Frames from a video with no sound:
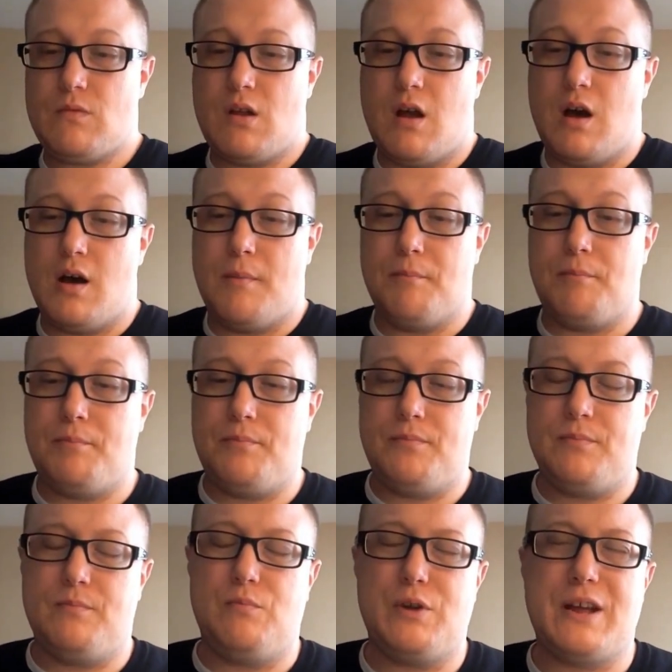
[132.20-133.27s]
Um,
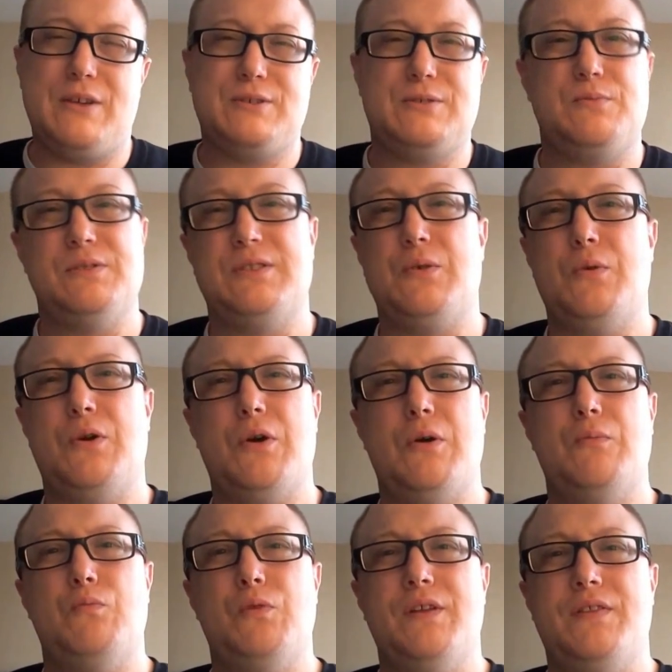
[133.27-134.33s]
what else was going
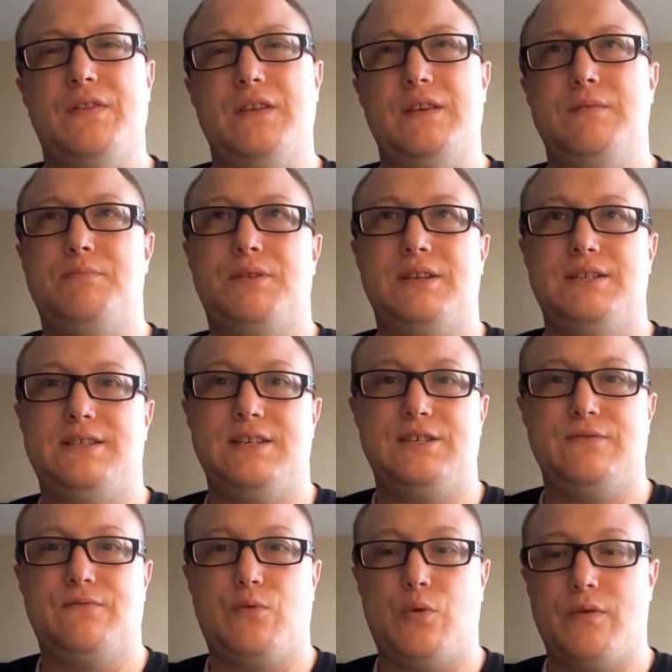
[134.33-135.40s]
on with the
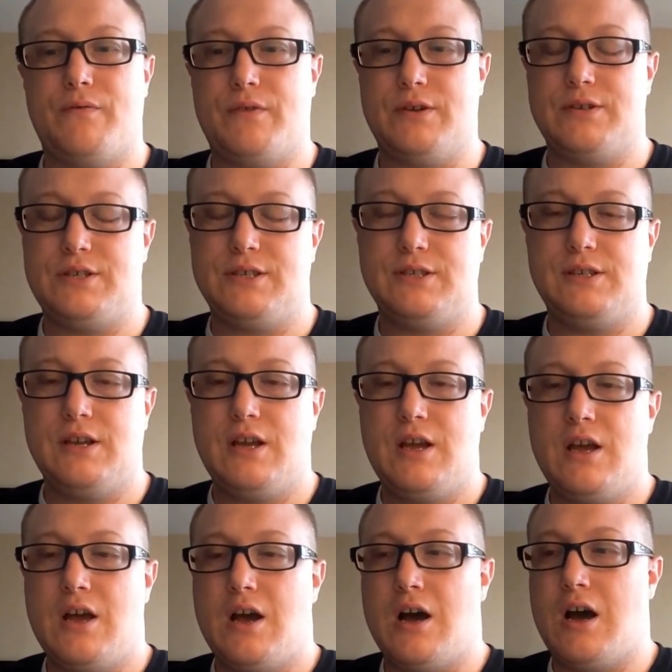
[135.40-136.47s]
PlayStation 4 version?
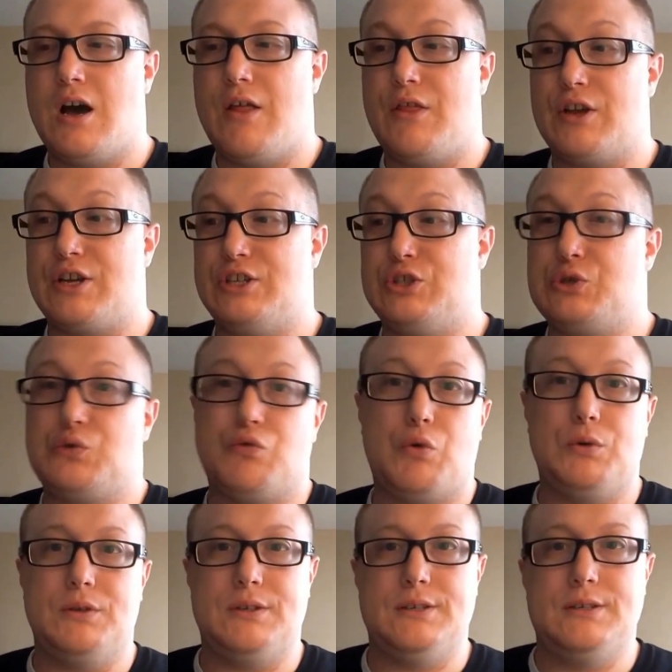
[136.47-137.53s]
Uh, the
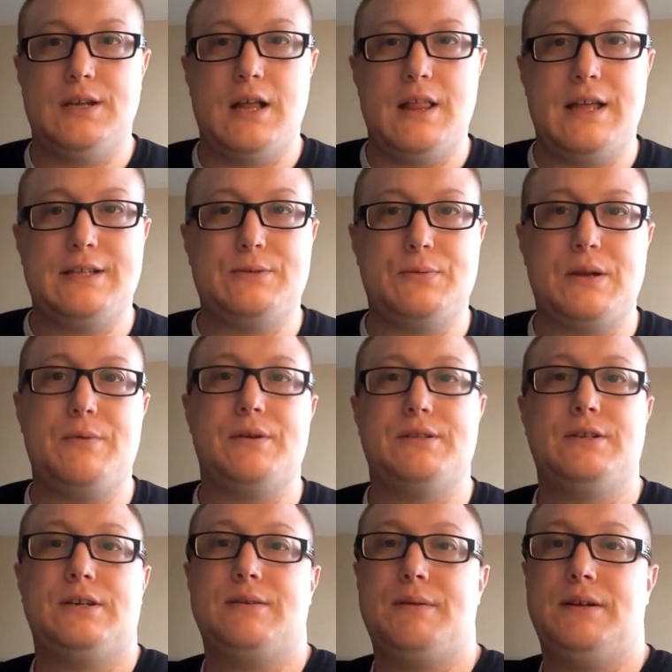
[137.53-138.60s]
controller. That's what I want
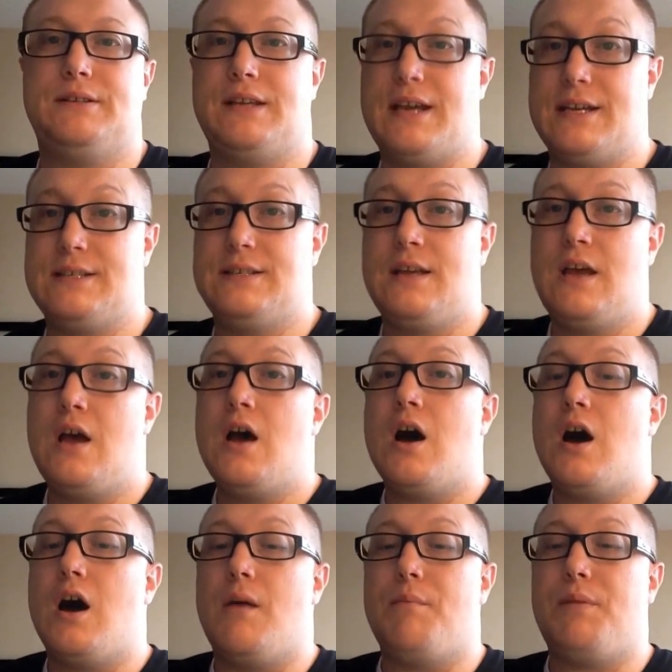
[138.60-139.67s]
to talk about next.
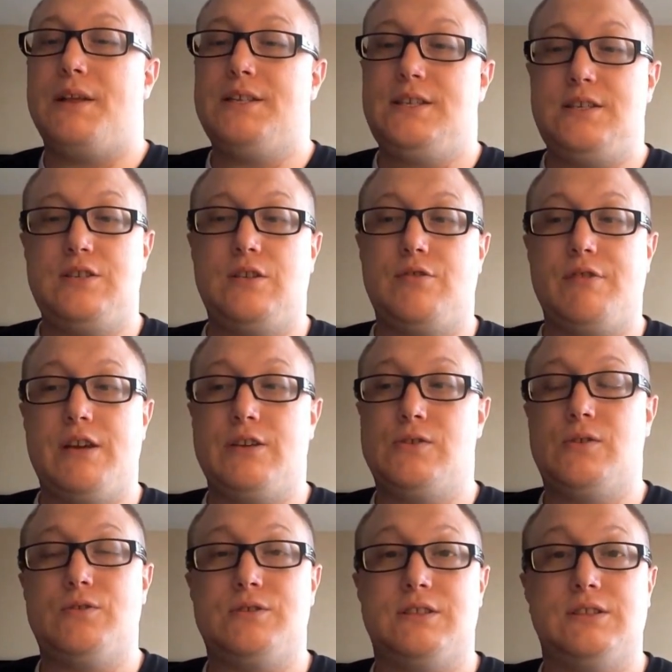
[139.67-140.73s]
Um, PlayStation 3
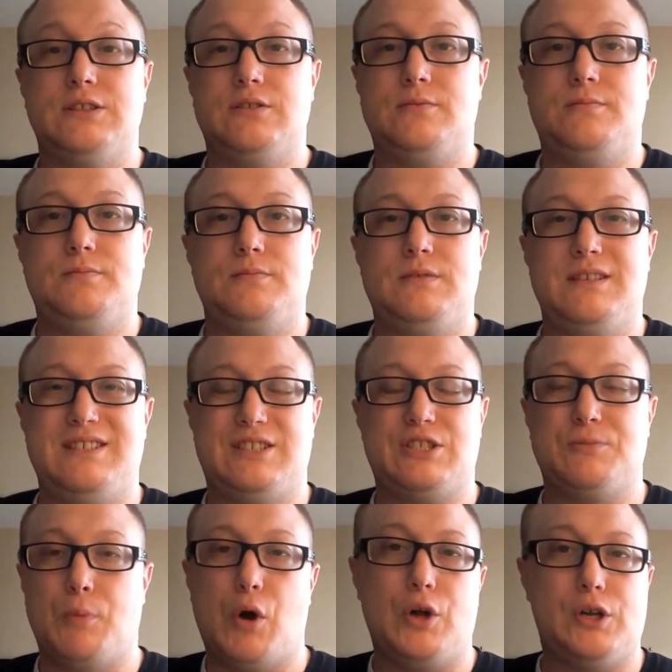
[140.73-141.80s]
controller is a little is
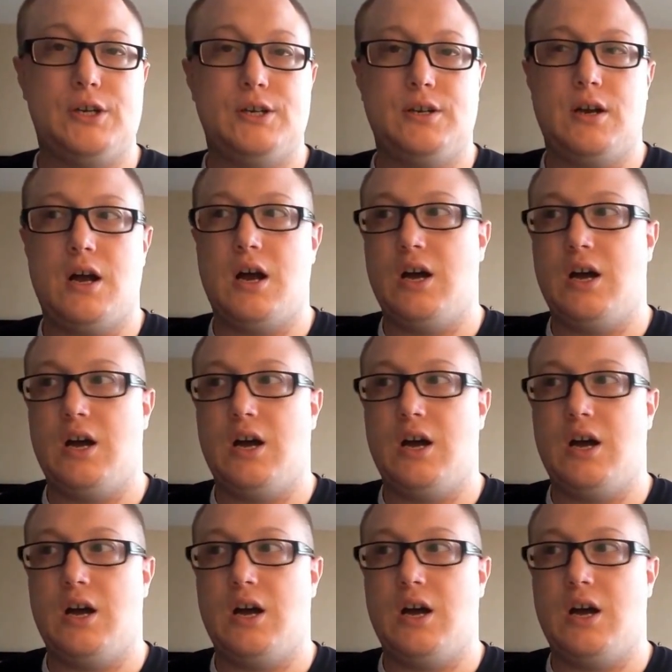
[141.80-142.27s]
smaller.